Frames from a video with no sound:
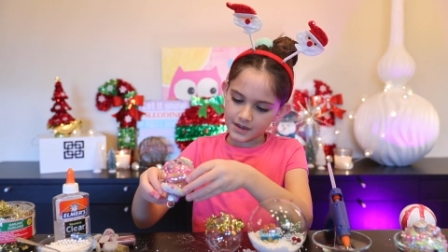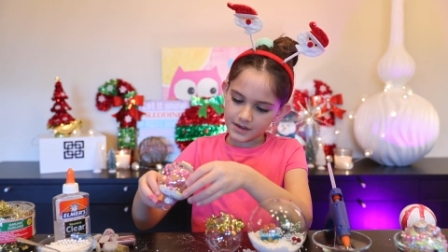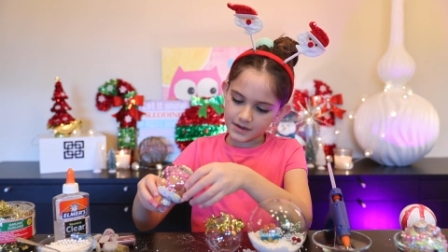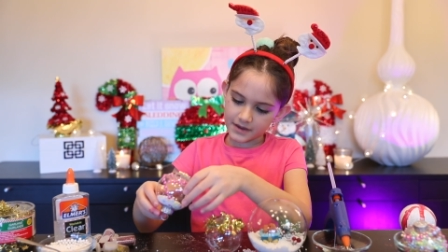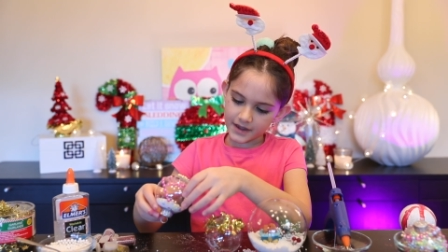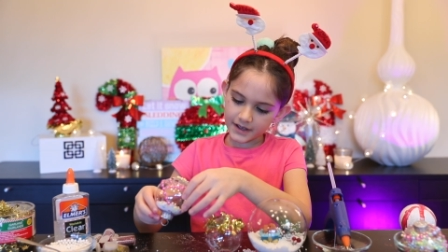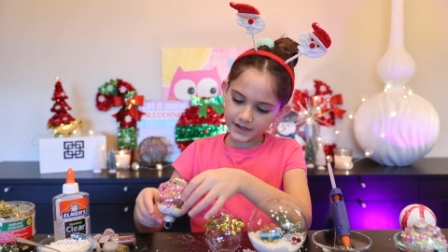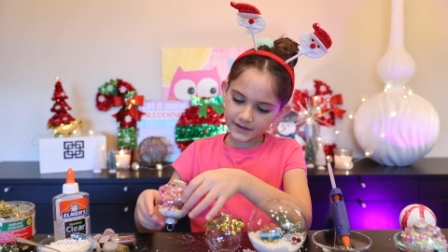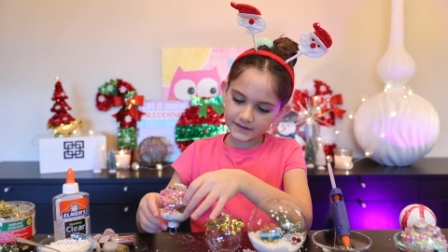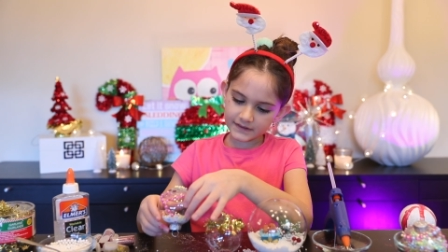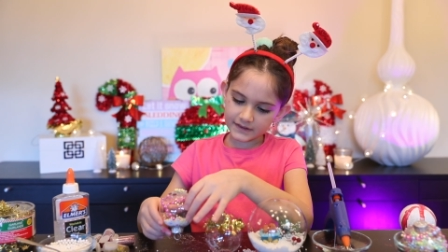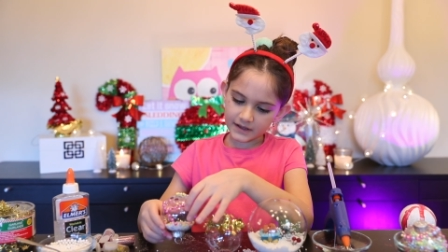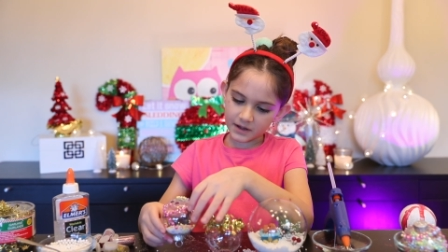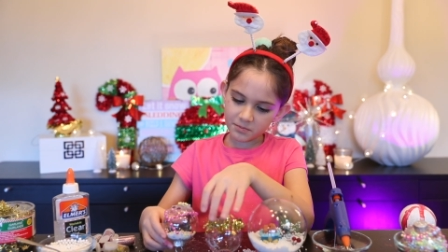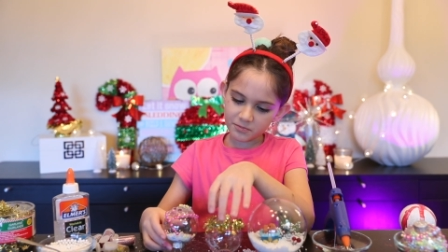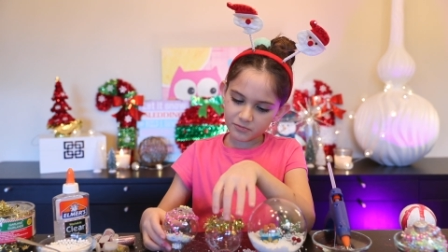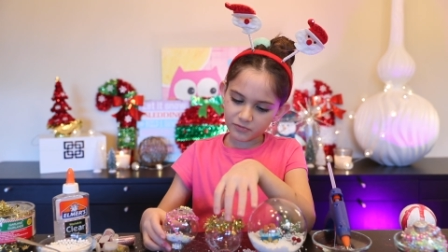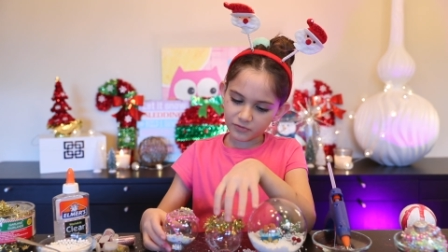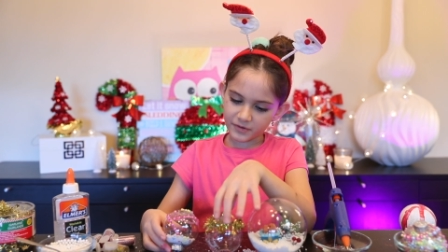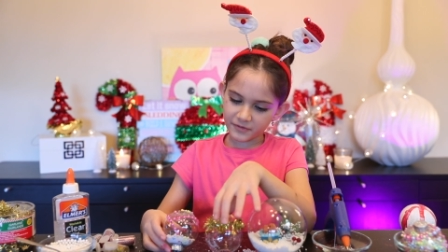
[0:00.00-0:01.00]
Next
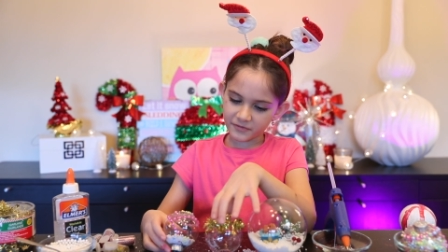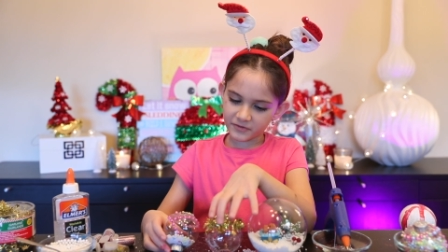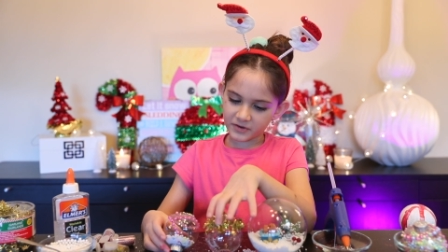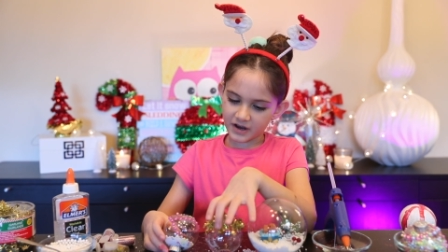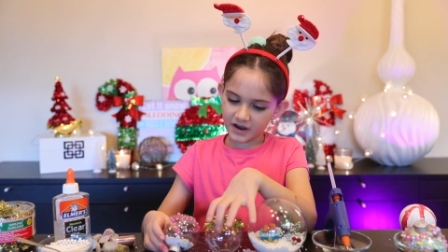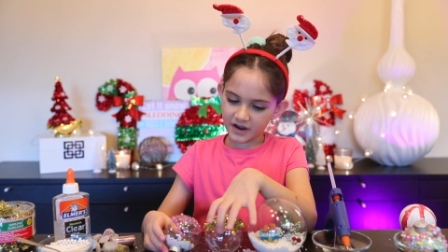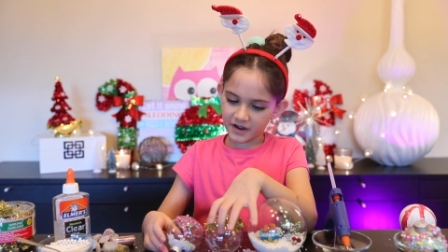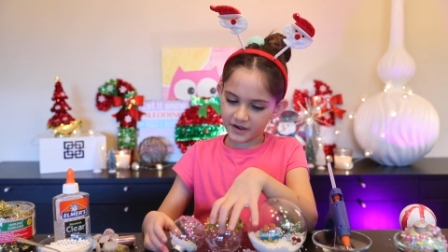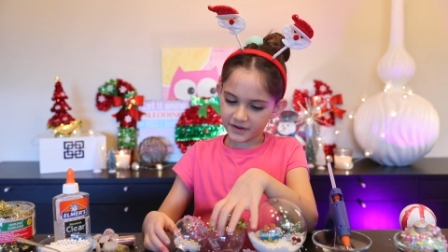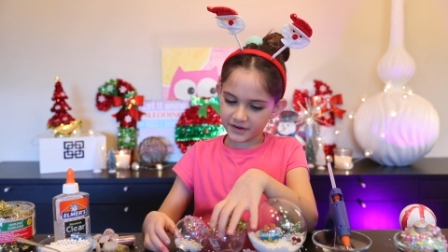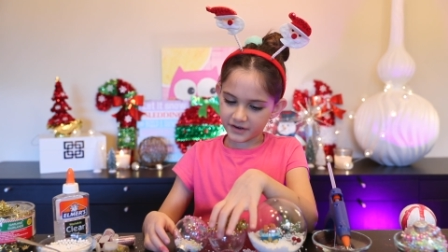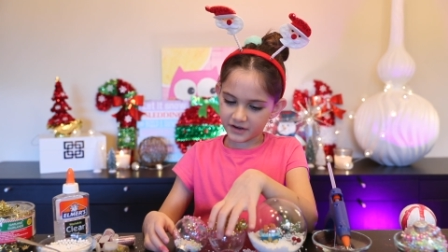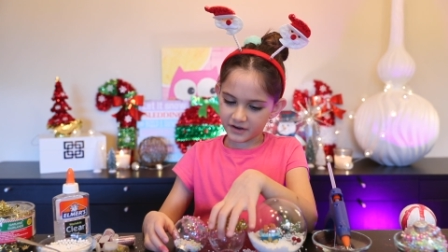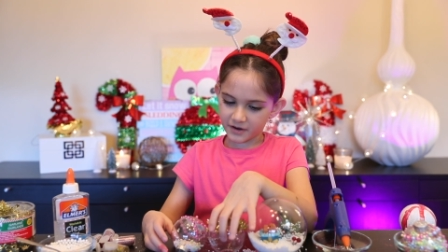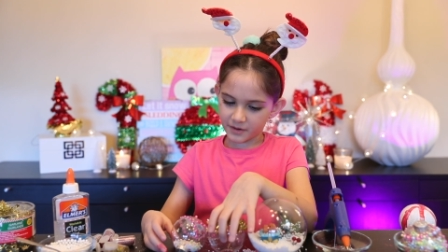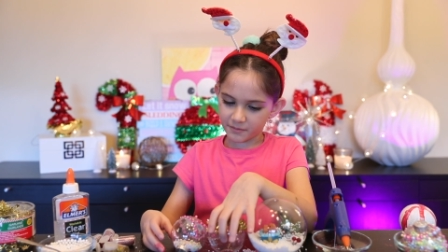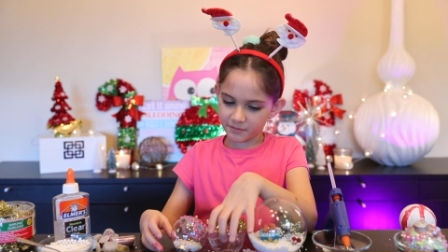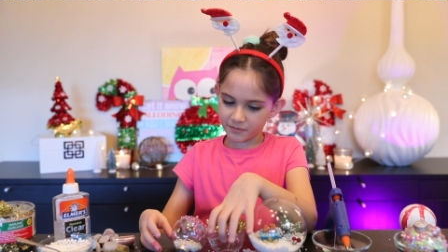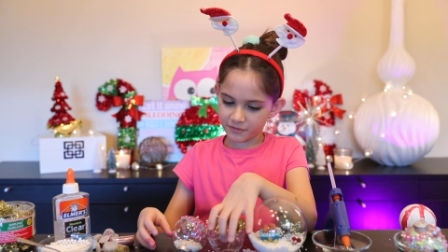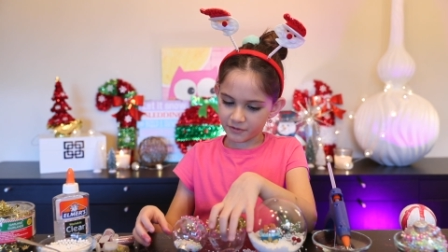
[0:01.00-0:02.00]
up, we've got
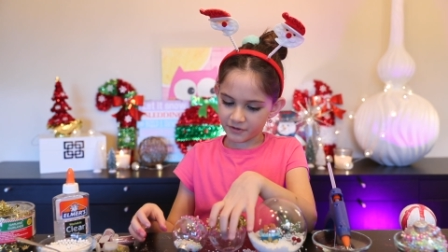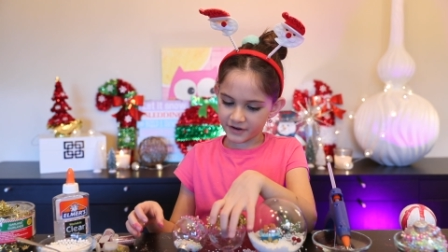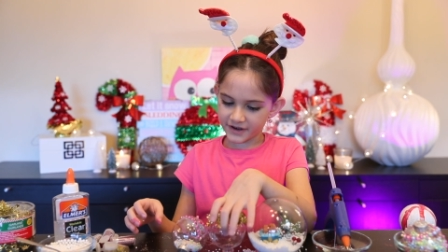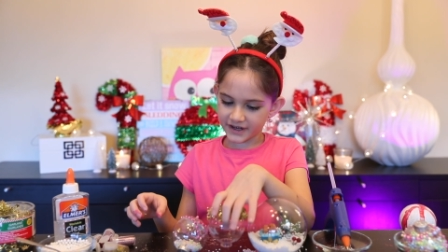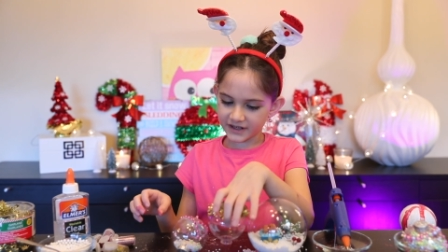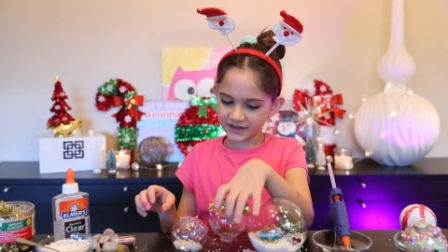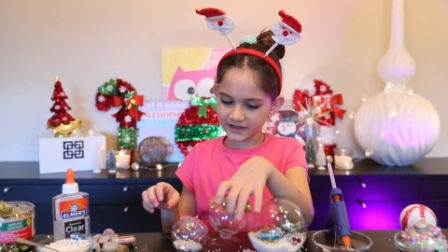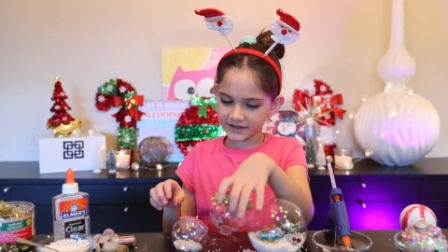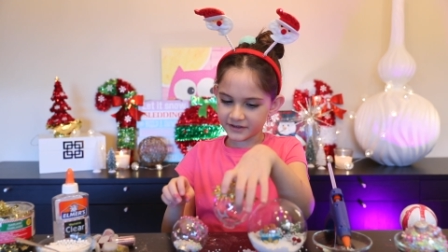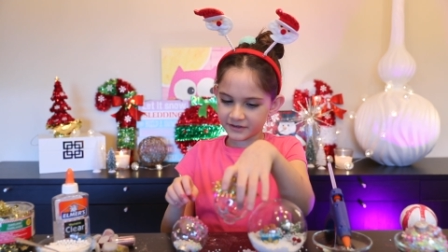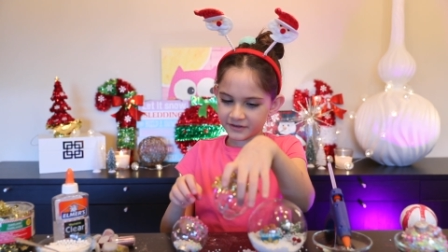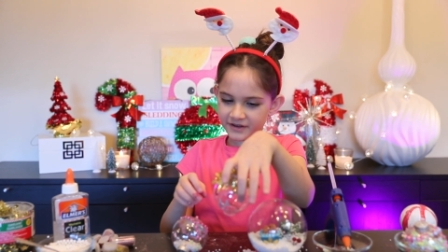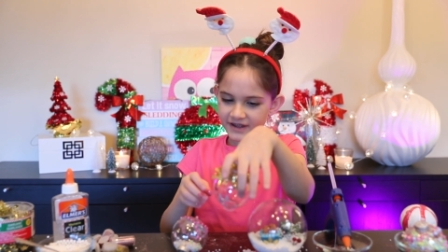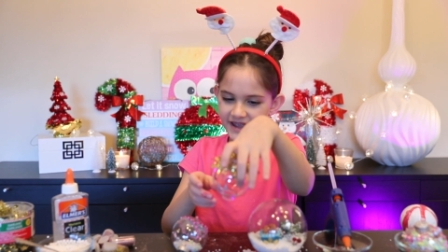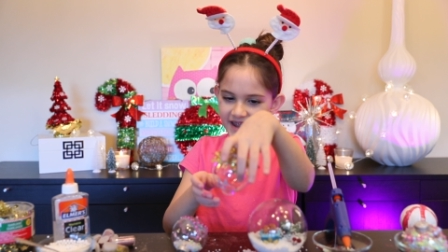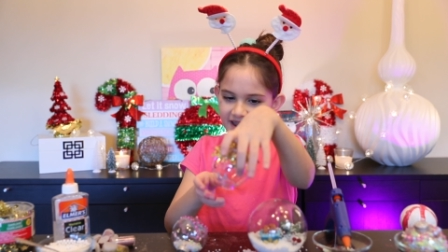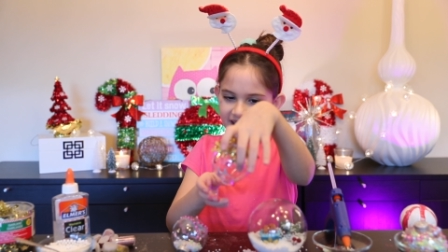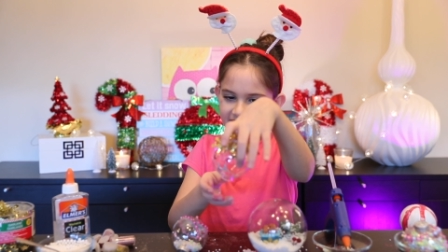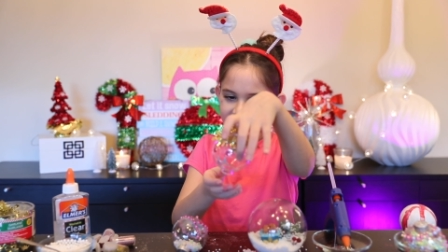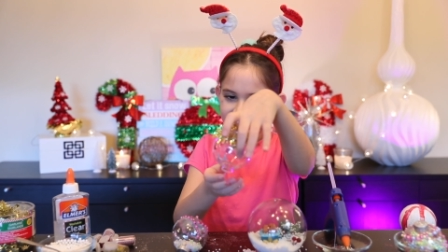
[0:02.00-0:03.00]
our pretty little
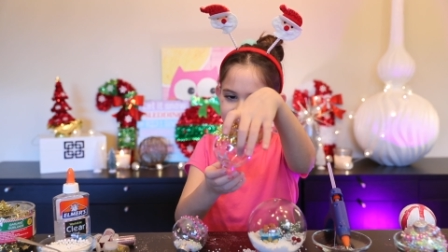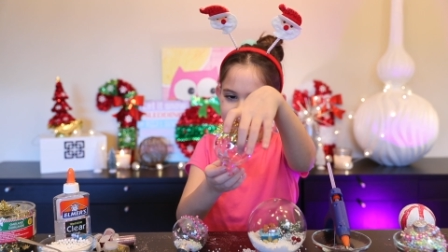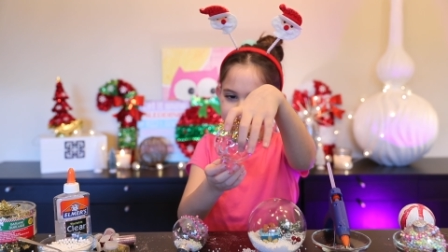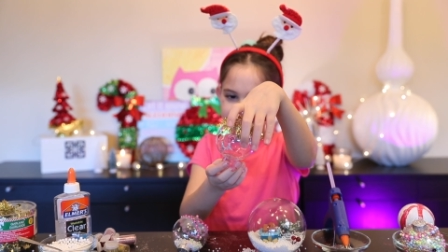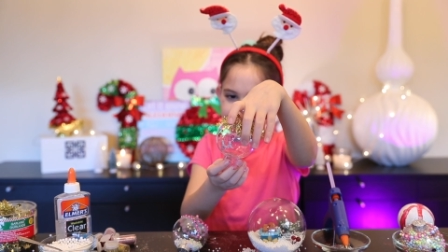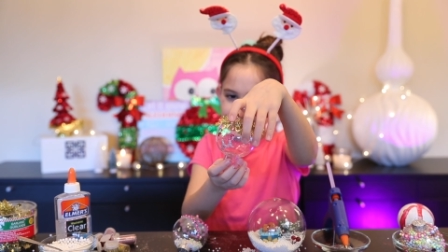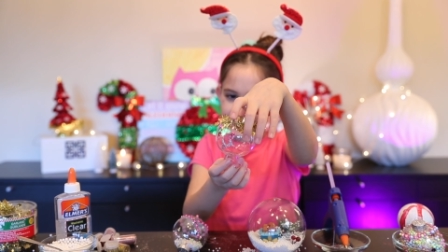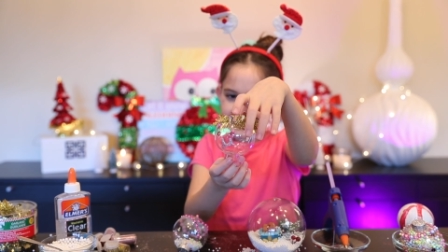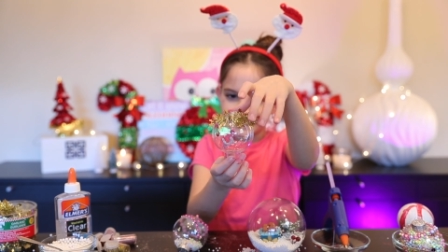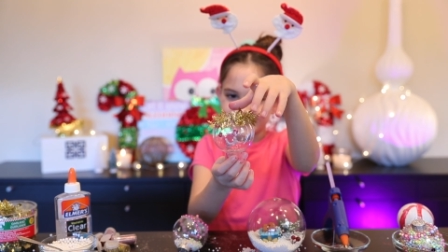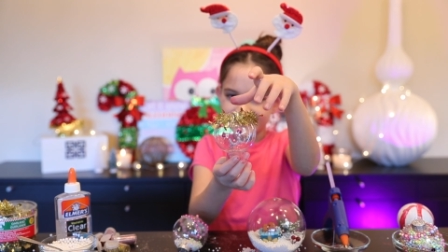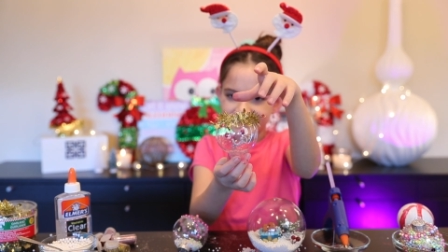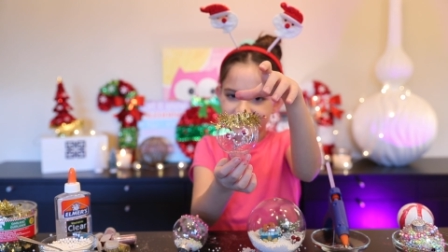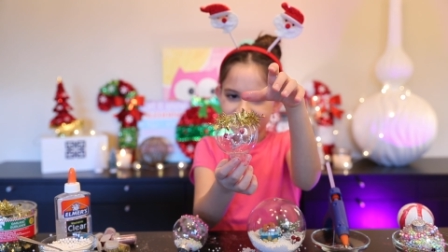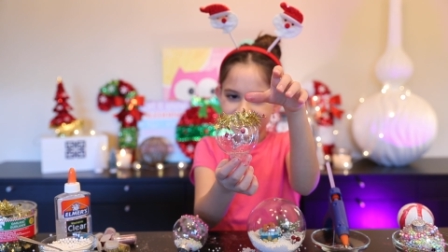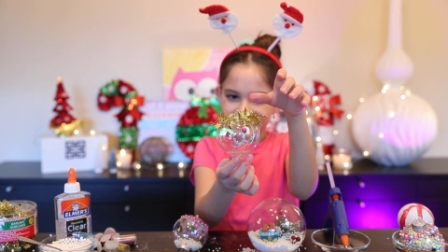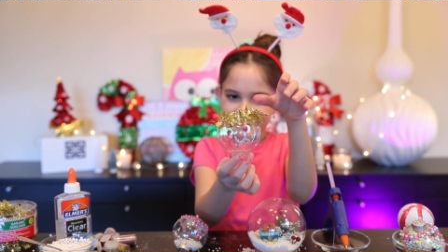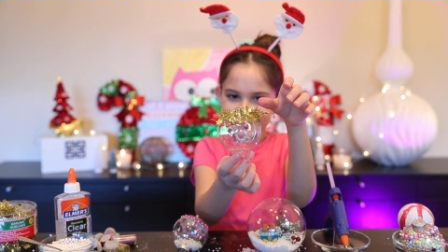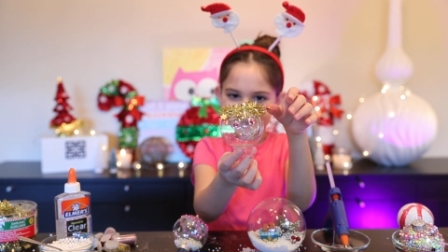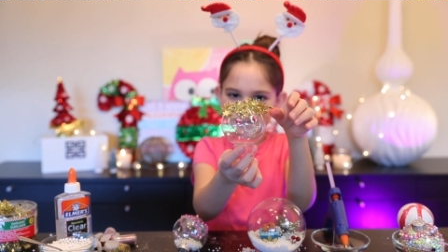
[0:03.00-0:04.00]

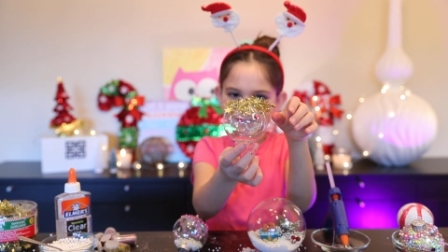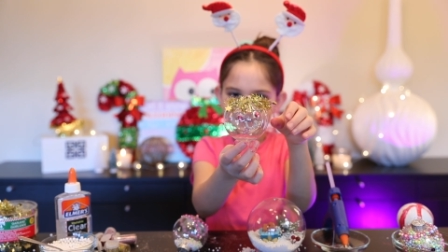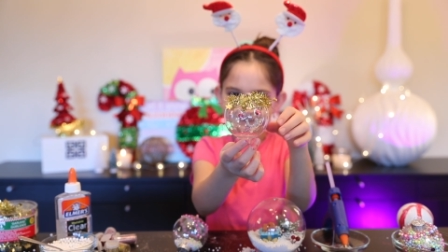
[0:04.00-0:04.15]
angel.